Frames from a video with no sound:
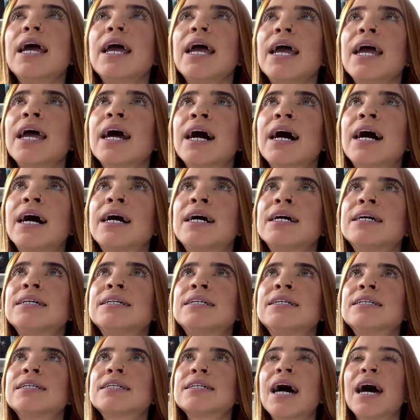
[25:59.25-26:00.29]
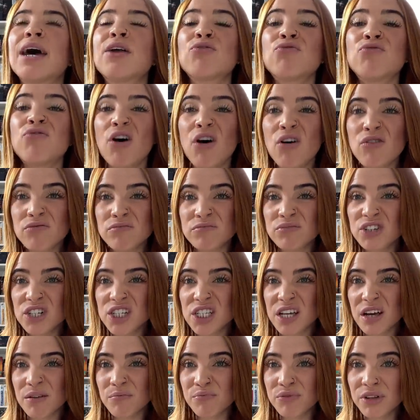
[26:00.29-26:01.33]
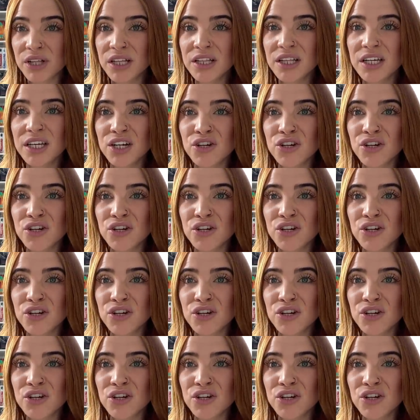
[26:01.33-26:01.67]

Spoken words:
And I don't know, I'm just completely